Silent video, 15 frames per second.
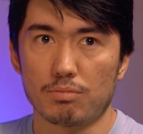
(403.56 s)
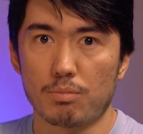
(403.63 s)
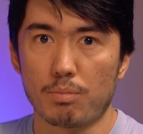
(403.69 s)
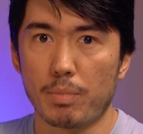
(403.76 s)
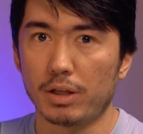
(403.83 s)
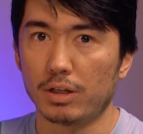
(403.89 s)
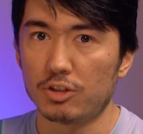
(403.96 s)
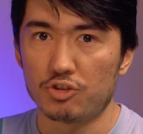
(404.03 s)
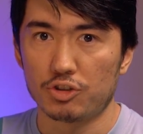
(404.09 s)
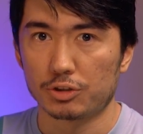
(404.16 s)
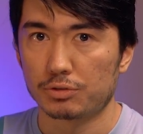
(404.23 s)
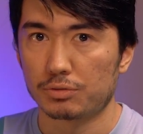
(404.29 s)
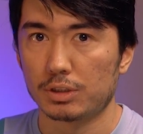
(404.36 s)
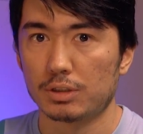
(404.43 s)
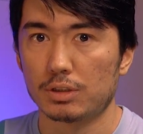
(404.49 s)
many
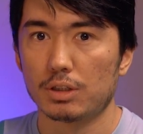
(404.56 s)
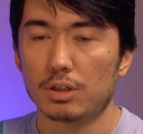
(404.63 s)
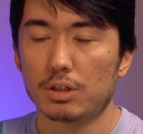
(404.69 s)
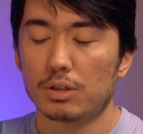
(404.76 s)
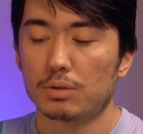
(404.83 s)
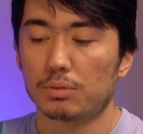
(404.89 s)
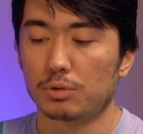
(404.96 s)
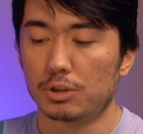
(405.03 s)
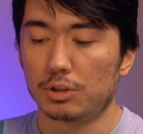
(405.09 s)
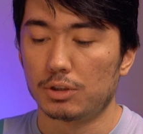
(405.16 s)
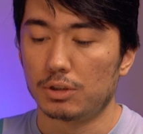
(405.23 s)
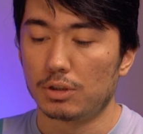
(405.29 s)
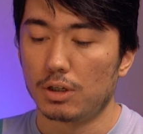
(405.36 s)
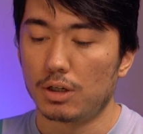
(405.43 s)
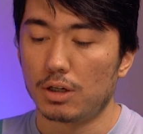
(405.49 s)
children
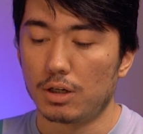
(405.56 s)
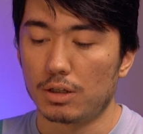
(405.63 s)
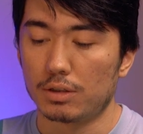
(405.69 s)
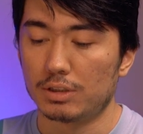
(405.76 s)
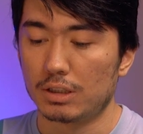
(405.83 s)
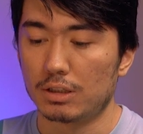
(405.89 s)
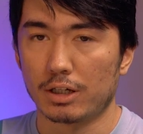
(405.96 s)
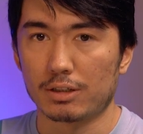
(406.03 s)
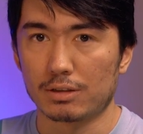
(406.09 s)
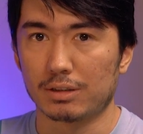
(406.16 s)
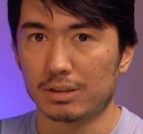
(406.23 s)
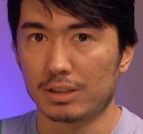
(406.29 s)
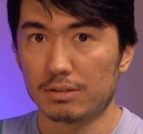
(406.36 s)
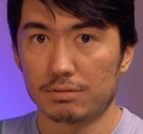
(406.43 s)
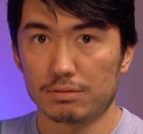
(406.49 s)
did
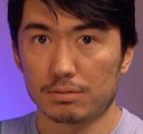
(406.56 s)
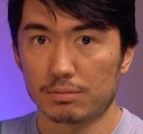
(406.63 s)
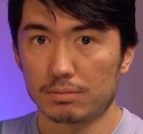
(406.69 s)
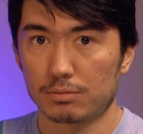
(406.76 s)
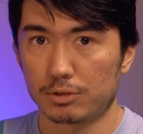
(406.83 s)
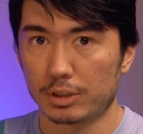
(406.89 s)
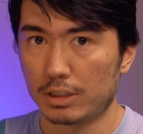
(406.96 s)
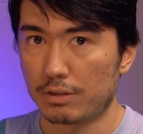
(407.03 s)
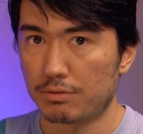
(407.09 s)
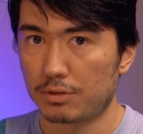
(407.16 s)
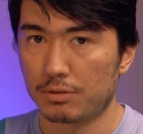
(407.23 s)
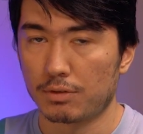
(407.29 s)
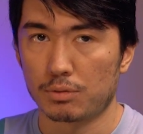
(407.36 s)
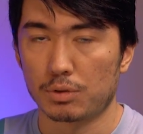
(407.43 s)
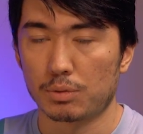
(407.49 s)
not live right
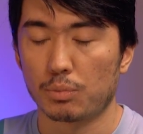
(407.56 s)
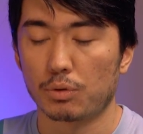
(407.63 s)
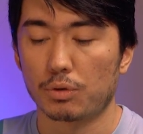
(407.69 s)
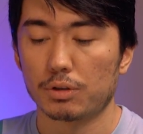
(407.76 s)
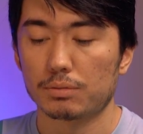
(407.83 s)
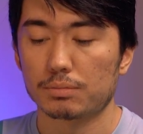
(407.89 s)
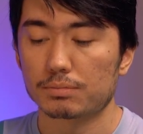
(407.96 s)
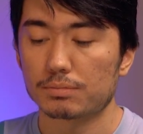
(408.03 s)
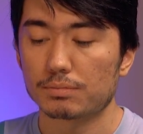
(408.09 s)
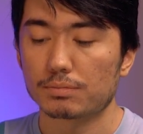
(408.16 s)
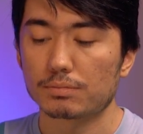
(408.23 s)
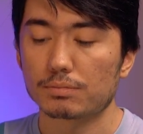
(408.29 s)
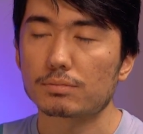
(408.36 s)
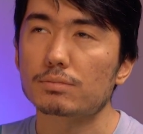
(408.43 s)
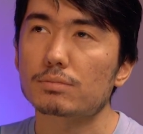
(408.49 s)
after they were born.
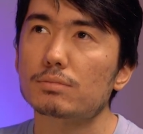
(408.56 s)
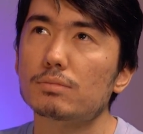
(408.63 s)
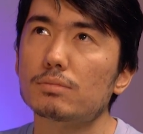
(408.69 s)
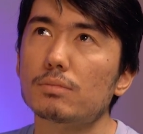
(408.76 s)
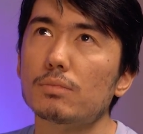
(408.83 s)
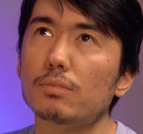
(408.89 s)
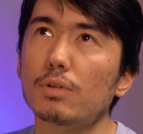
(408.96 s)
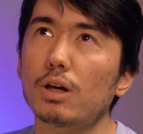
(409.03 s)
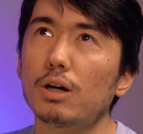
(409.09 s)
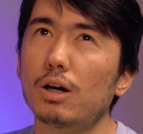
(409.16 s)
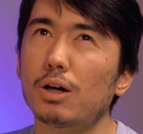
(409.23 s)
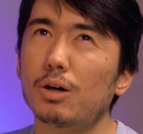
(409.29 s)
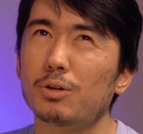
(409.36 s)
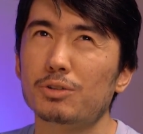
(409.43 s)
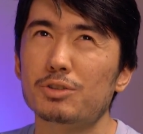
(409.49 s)

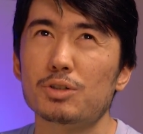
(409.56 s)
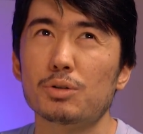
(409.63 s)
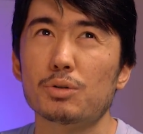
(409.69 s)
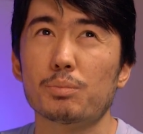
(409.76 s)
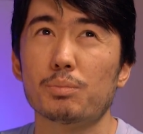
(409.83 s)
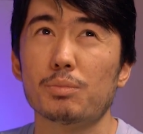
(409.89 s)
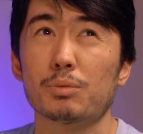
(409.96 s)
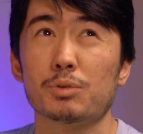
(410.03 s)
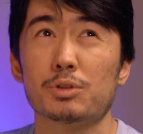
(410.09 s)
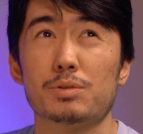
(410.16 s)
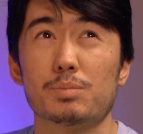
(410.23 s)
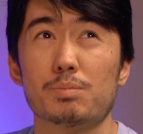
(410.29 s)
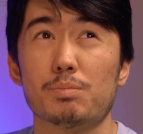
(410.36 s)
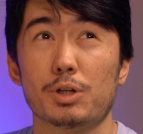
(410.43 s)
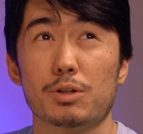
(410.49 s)
Also, it
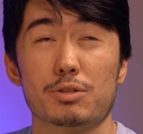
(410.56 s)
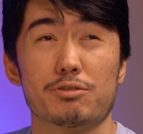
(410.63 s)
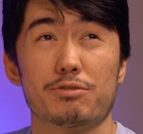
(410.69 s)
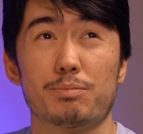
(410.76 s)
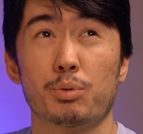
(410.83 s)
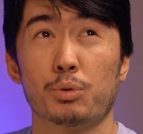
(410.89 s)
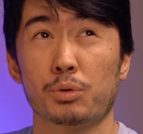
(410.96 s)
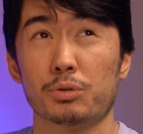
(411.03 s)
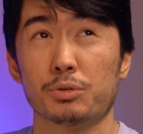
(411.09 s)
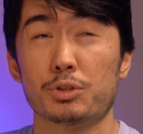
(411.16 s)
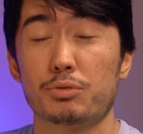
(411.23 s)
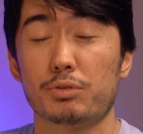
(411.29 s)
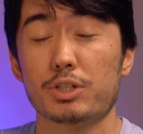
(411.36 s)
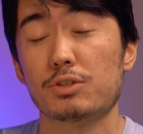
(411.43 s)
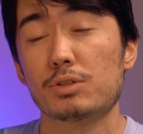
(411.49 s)
was because of poor
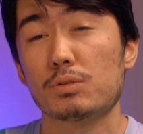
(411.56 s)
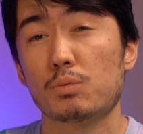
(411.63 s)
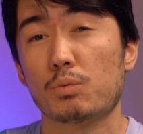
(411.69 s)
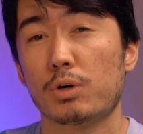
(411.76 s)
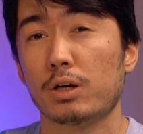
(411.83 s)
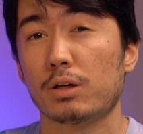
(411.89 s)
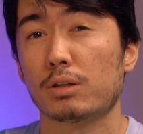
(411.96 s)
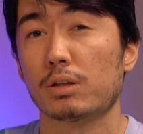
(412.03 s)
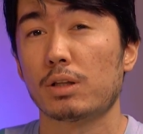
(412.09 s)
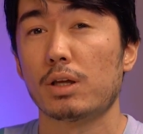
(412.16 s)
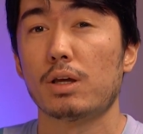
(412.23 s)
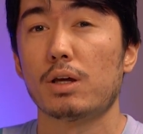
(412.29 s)
nutrition while